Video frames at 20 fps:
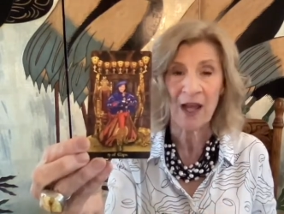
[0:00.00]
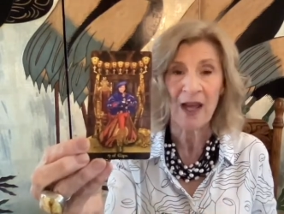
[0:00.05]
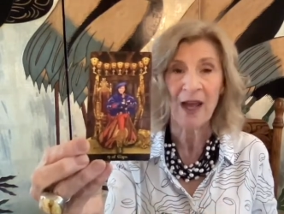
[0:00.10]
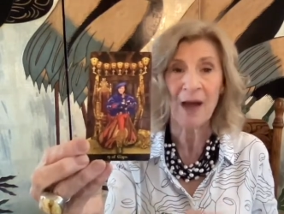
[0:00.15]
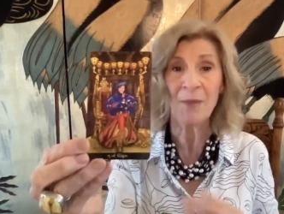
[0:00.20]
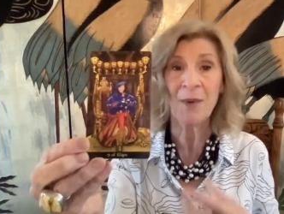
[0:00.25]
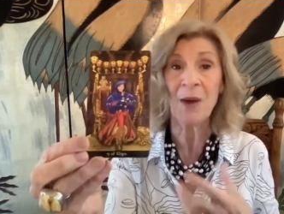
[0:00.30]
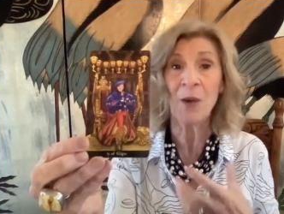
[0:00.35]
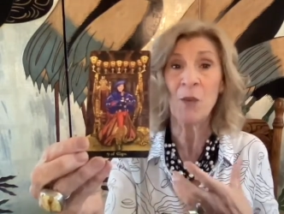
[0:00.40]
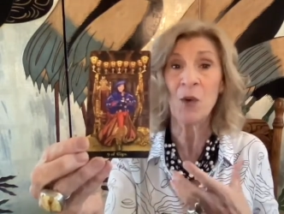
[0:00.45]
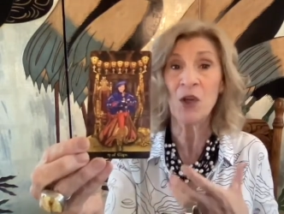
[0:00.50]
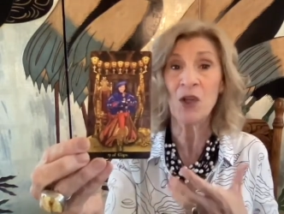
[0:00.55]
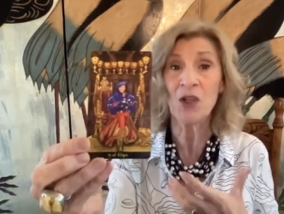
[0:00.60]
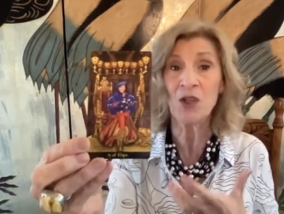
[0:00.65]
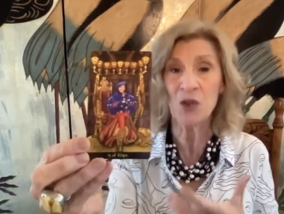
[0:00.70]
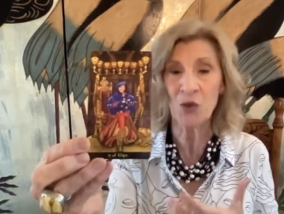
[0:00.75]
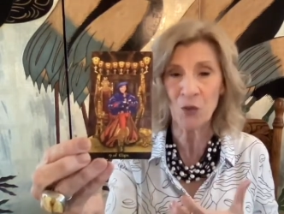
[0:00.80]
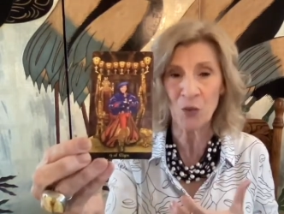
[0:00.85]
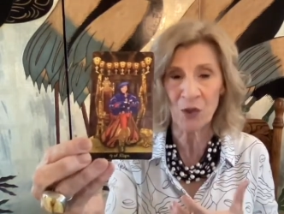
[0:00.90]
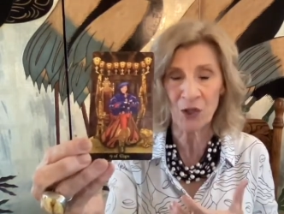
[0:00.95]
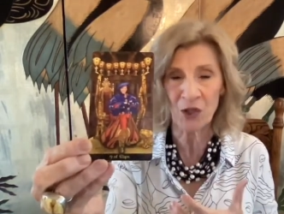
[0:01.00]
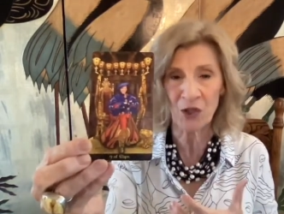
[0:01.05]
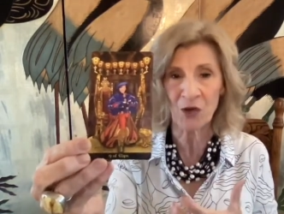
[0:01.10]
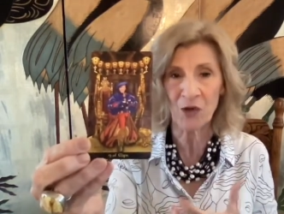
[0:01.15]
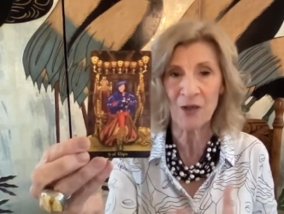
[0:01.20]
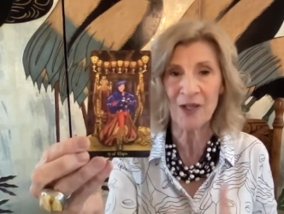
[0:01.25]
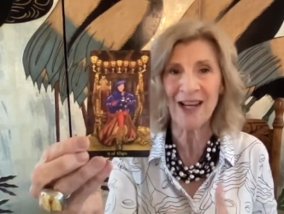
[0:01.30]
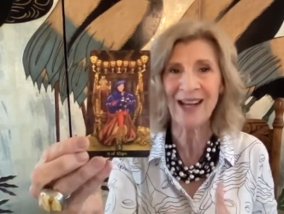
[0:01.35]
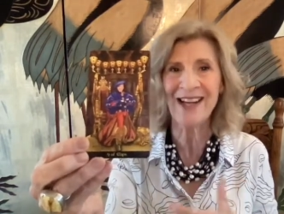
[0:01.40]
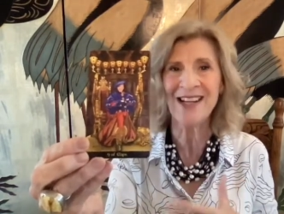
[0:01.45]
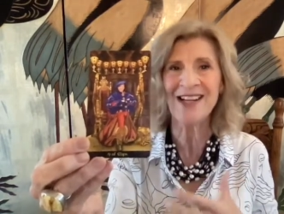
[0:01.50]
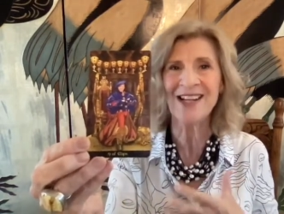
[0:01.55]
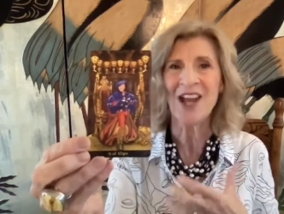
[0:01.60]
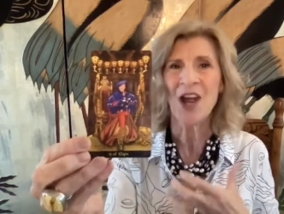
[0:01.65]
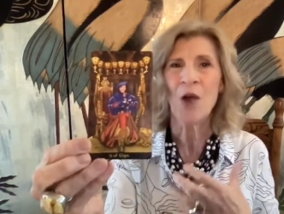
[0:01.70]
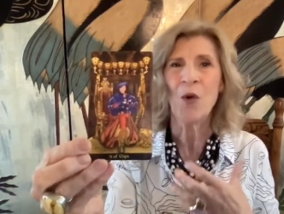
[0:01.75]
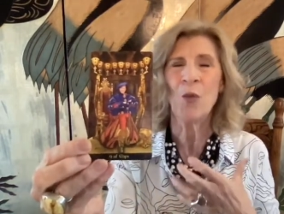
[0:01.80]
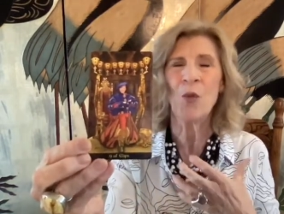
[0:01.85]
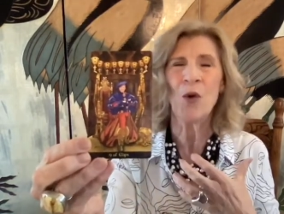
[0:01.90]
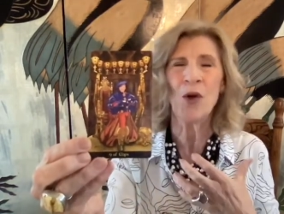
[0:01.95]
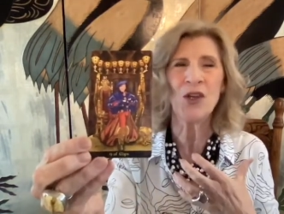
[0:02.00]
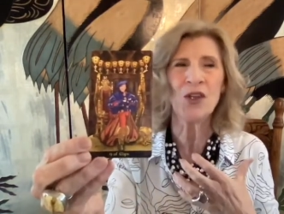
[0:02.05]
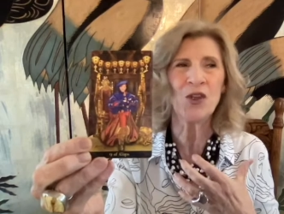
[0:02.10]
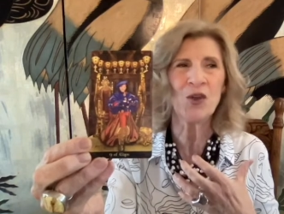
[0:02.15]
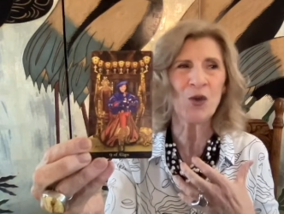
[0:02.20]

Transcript: about what you want to create, what